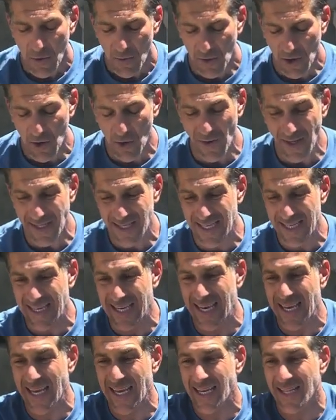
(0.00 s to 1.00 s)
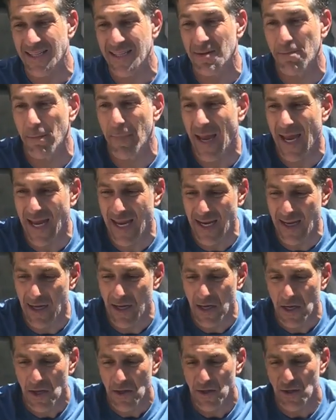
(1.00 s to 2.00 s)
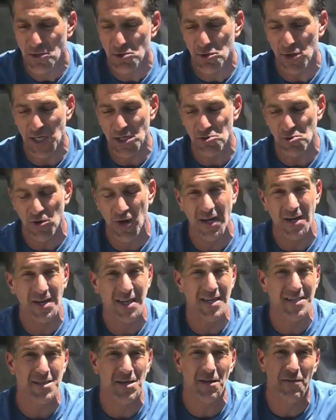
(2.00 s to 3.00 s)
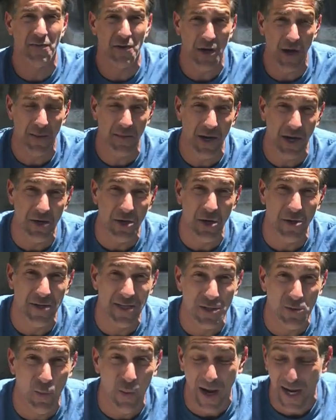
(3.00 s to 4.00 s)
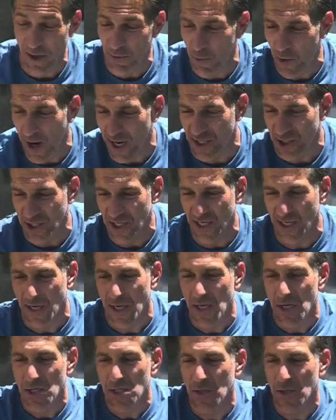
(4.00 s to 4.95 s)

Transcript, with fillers: we're going to need to paint the tree trunk. It's a phenomenon known as whitewashing.